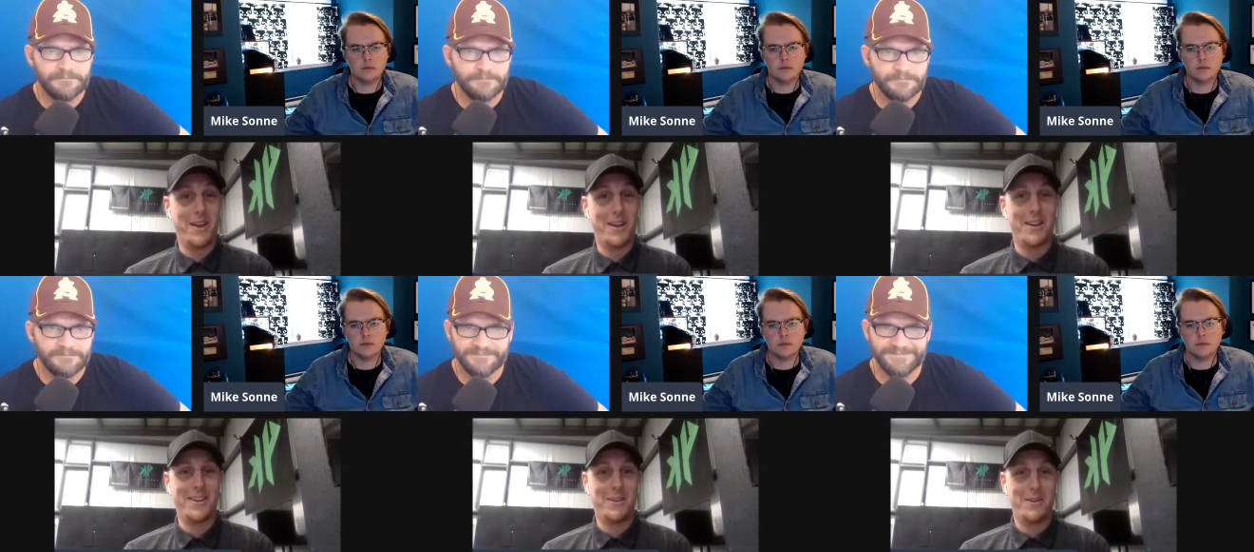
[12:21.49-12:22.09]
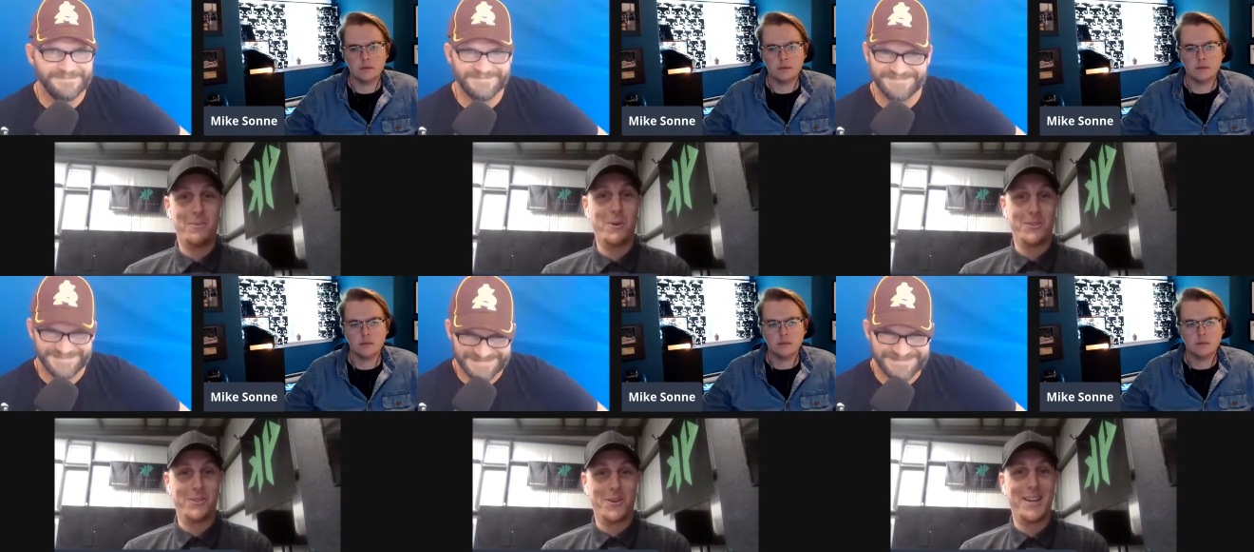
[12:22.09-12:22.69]
Speaker 1: Uh, it, it, mm-hmm.
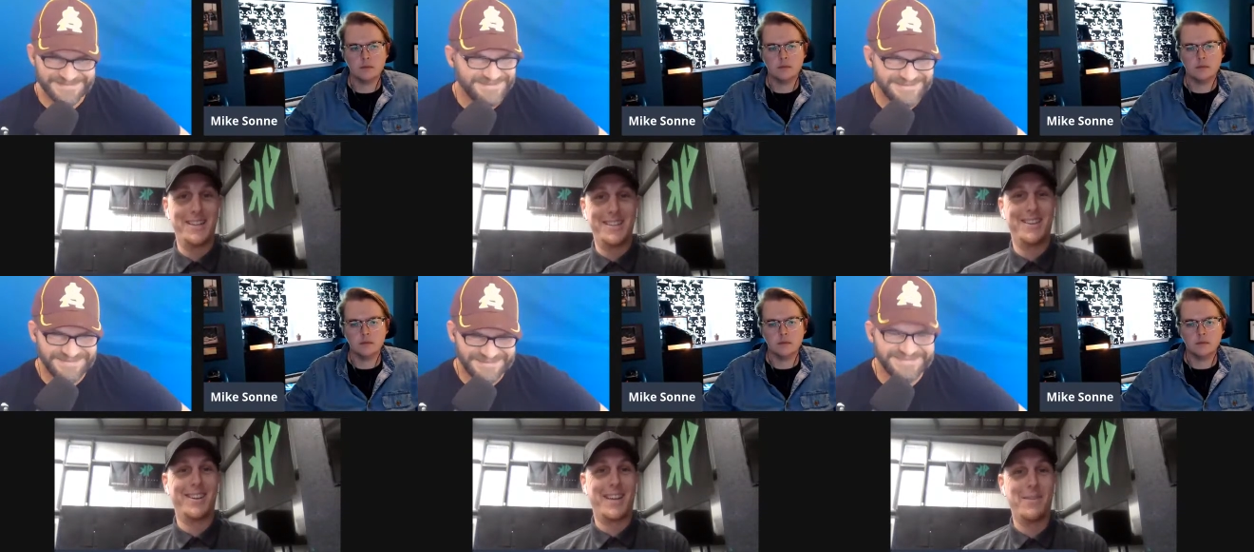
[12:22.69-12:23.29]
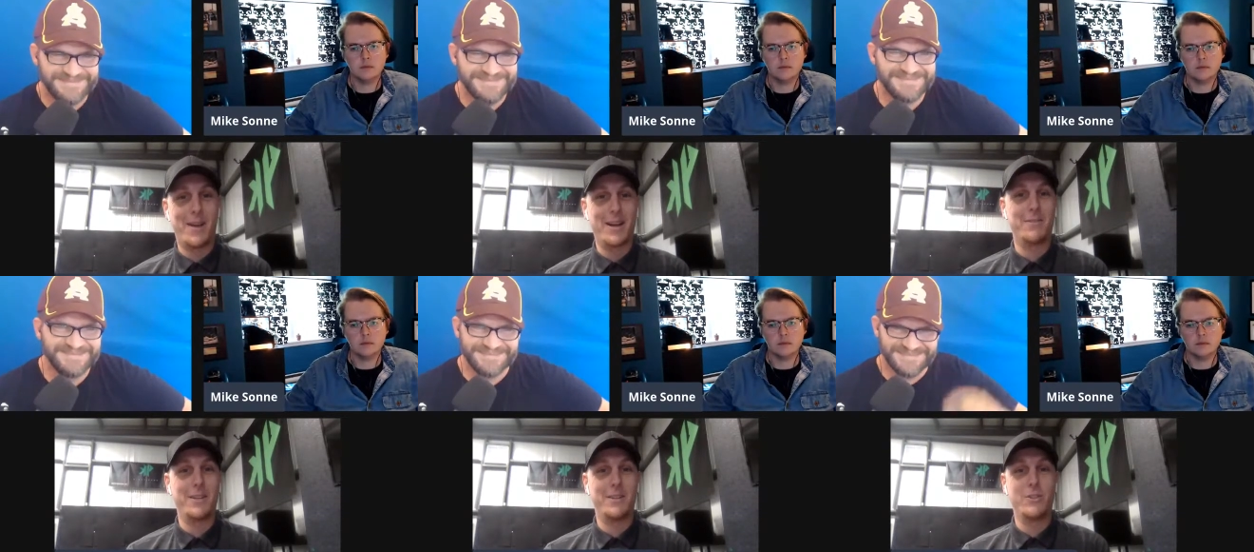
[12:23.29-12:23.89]
wasn't great. You know, I came out
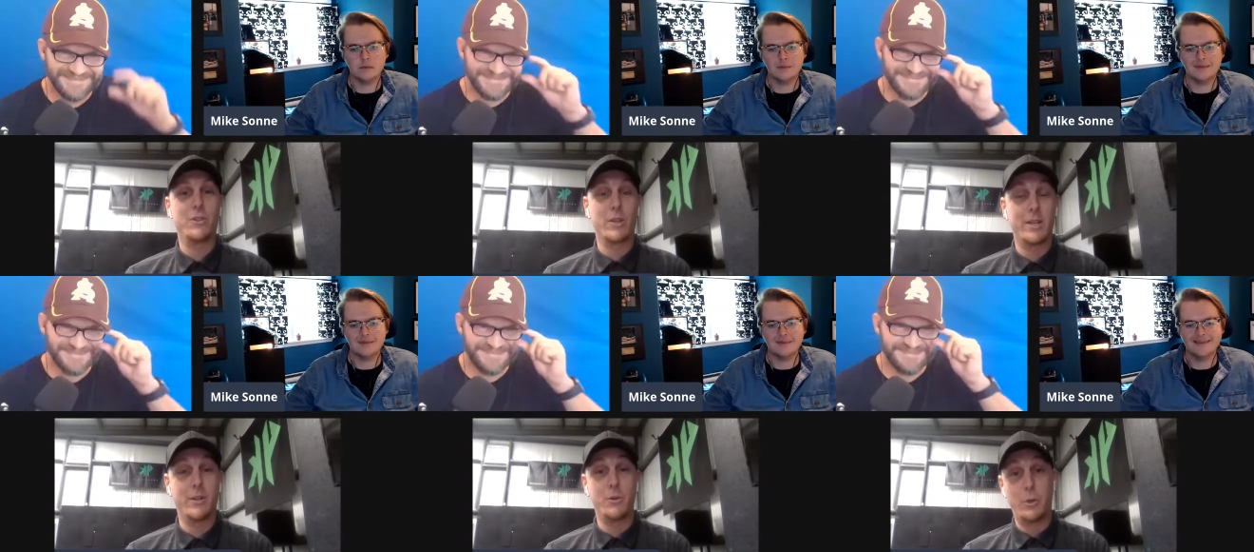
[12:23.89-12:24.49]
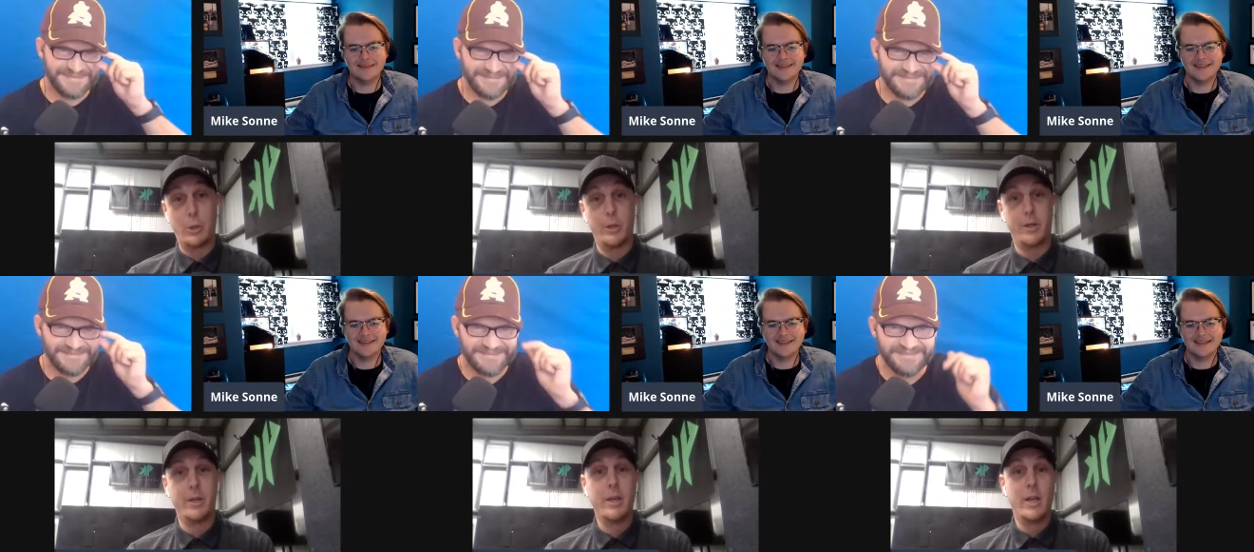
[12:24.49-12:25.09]
of it and just looking to do
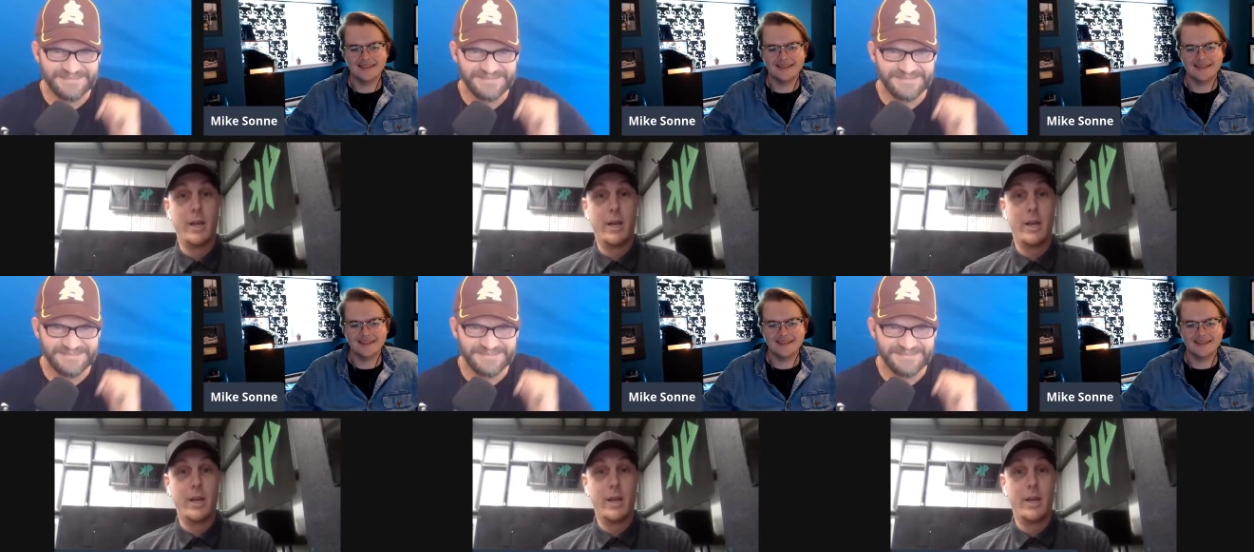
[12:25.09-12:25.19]
good